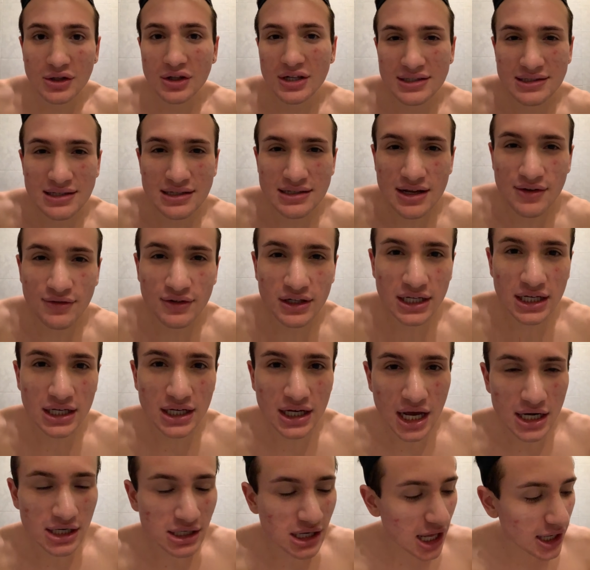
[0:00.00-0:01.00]
this is definitely
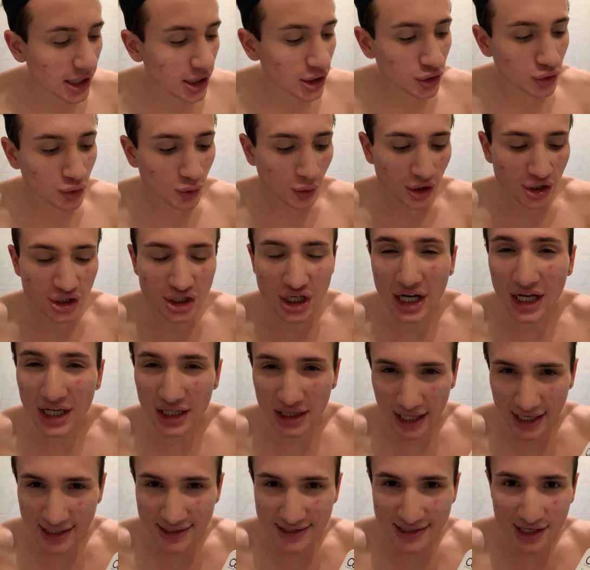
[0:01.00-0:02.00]
kind of like a nourishing
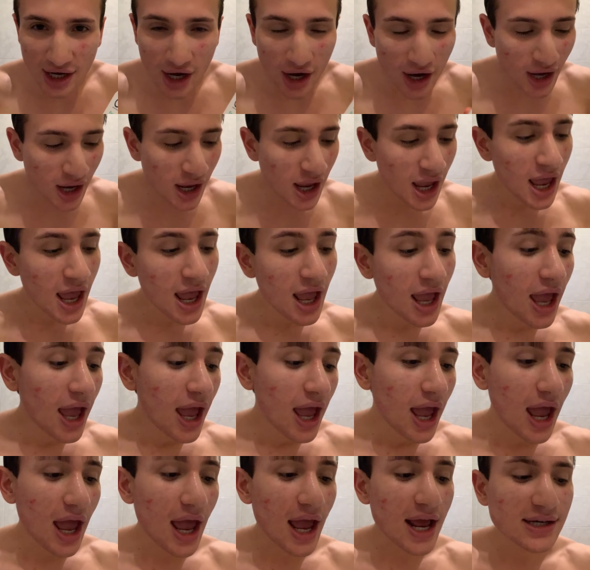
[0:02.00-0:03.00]
cleanser.
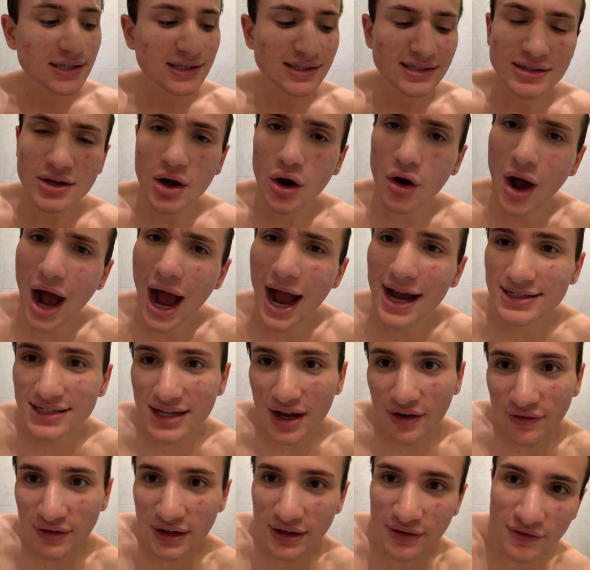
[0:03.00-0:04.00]
And so I
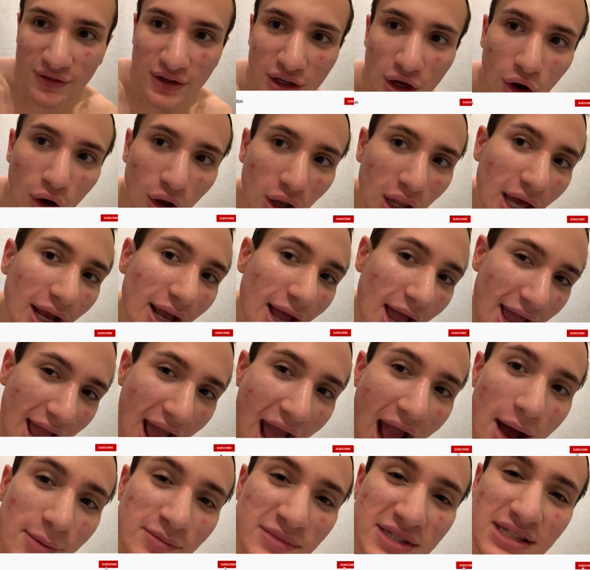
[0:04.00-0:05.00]
definitely feel like I
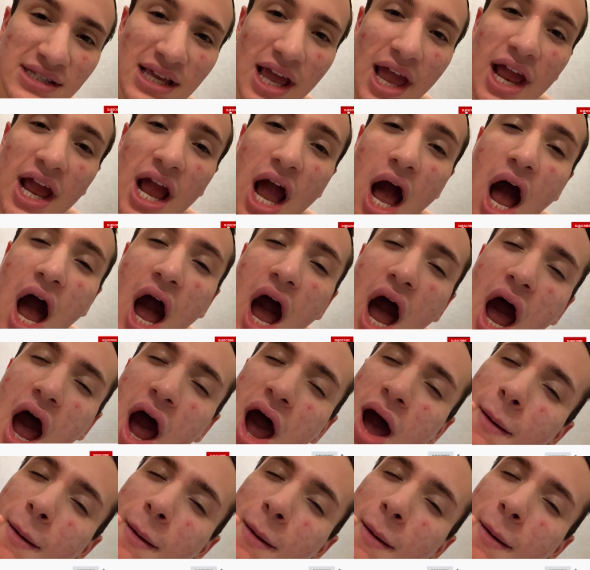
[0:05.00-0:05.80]
am seeing